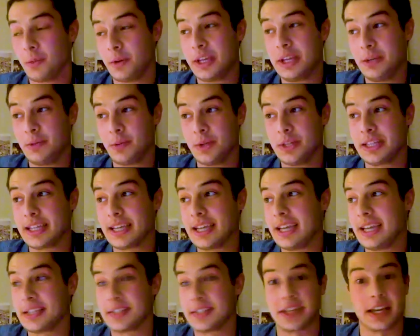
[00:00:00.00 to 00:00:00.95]
He really
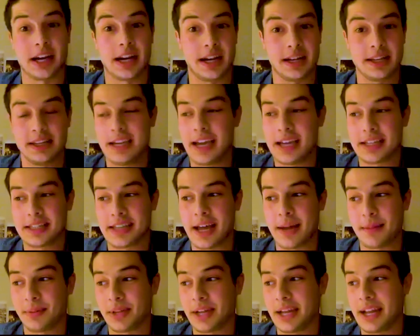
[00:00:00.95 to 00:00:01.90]
is he has
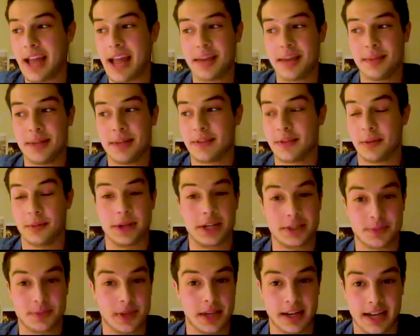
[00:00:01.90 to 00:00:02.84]
not played any meaningful
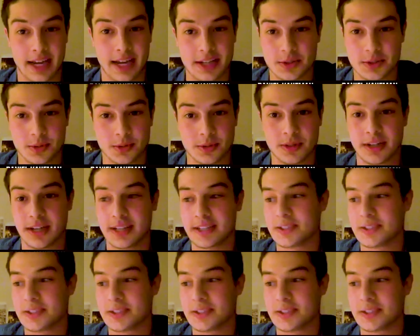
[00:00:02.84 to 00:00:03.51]
minutes beyond high school.